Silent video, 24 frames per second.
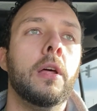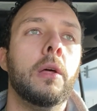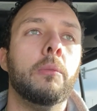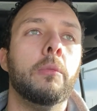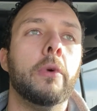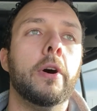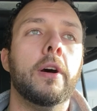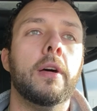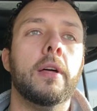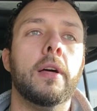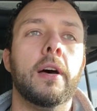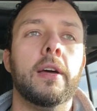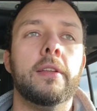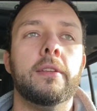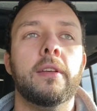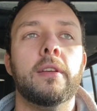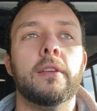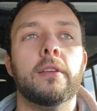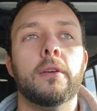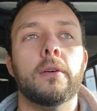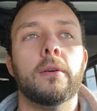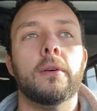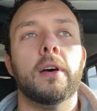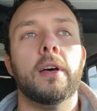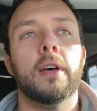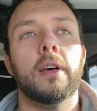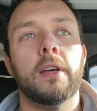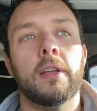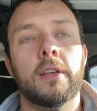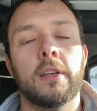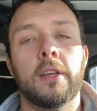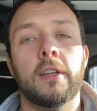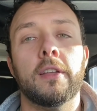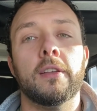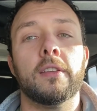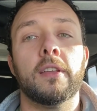But I did go ahead
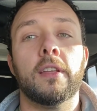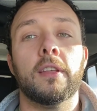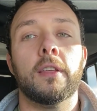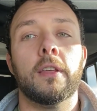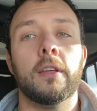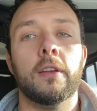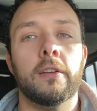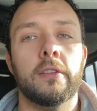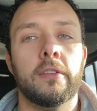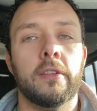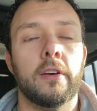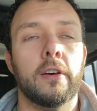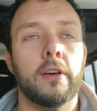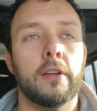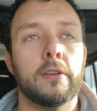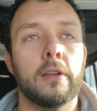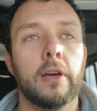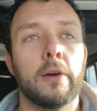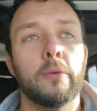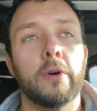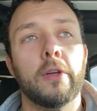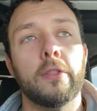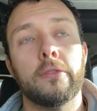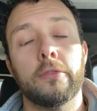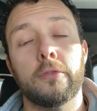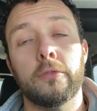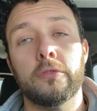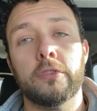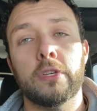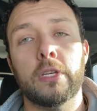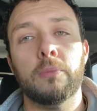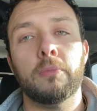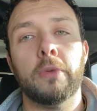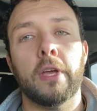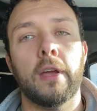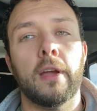and get it done. I went through
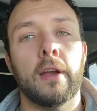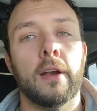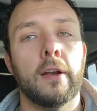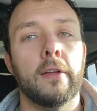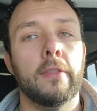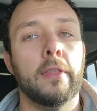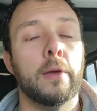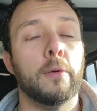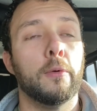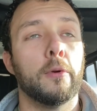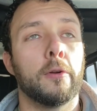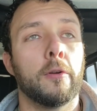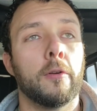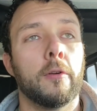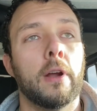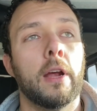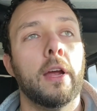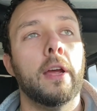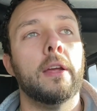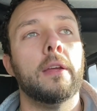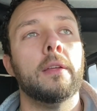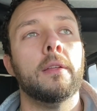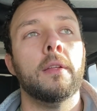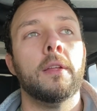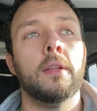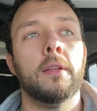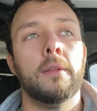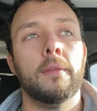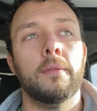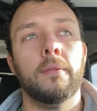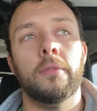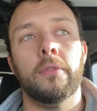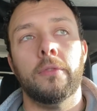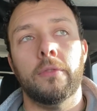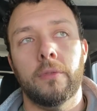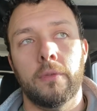Jeep Care and they were great,
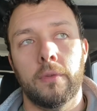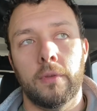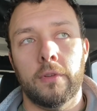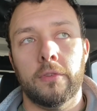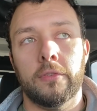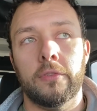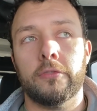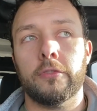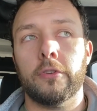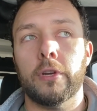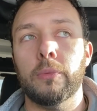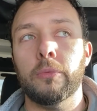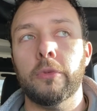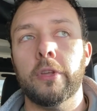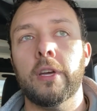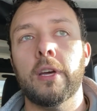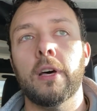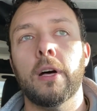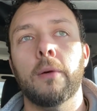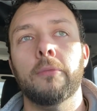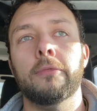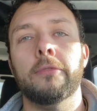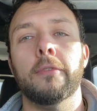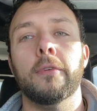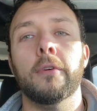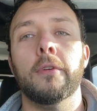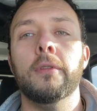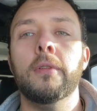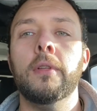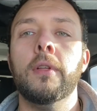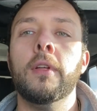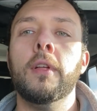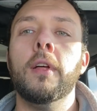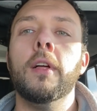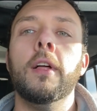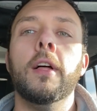extremely helpful.
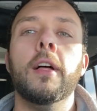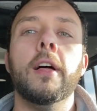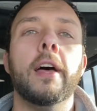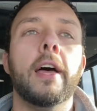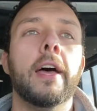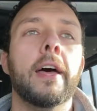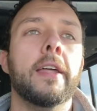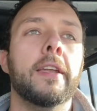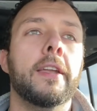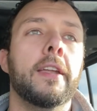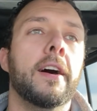And